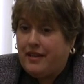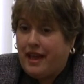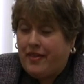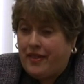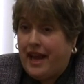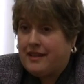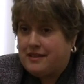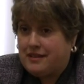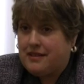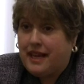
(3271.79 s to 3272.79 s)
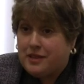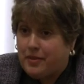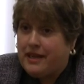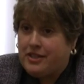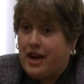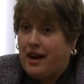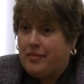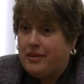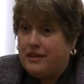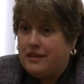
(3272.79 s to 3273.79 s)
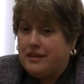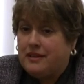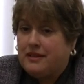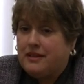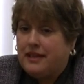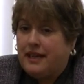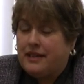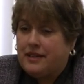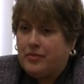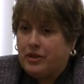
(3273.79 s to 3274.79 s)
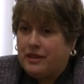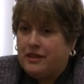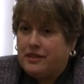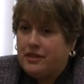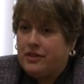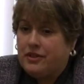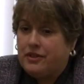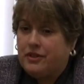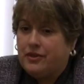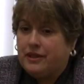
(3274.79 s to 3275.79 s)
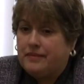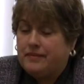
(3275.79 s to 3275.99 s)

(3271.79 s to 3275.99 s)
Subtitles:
And that's my job. And I'm going to continue to do it.